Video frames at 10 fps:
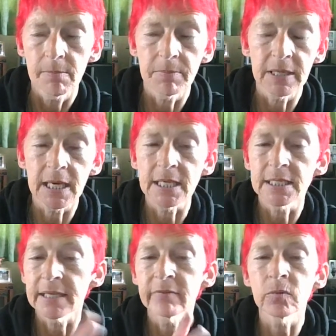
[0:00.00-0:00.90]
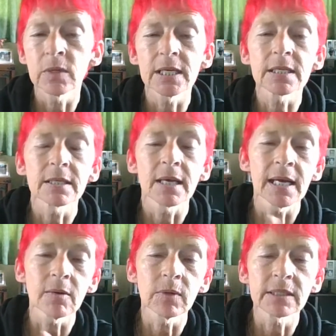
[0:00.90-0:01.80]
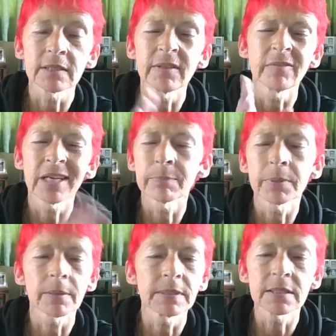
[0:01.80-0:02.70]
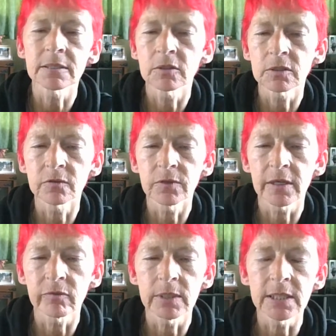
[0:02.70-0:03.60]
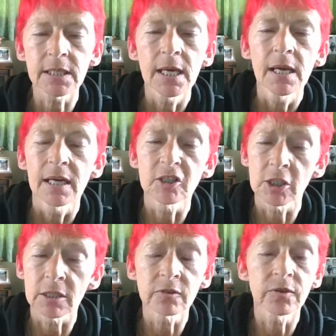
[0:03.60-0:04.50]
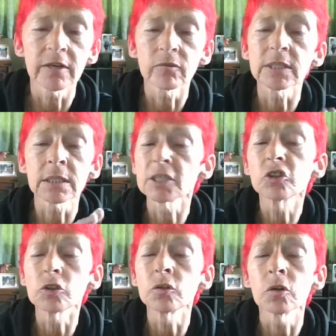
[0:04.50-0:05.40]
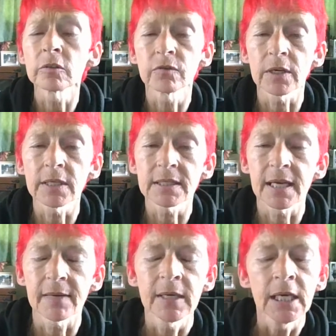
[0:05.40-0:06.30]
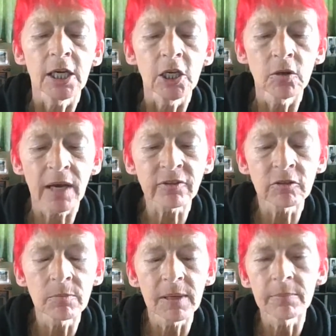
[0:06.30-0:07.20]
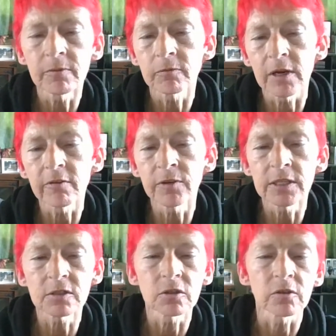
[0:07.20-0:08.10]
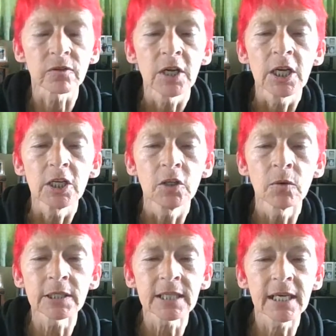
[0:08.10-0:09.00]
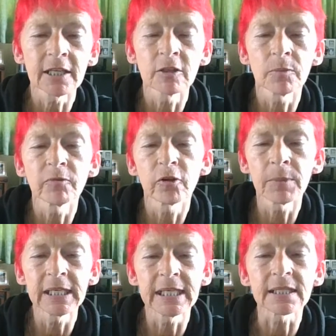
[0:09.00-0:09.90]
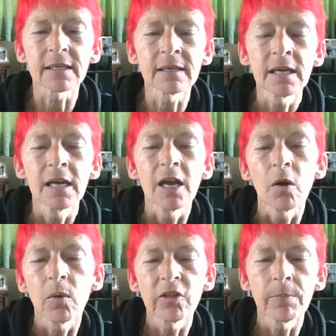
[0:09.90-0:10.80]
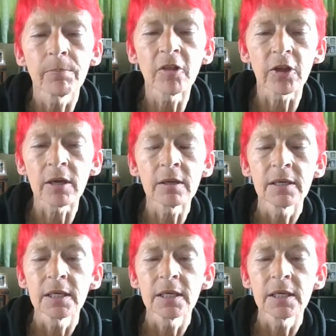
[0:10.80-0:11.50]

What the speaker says: Be they 7 weeks, 8 weeks. I've even had puppies as long as 5 weeks, as young as 5 weeks, and I do not advise that. You have to remember, right, first off, you are taking them from a litter where the mother,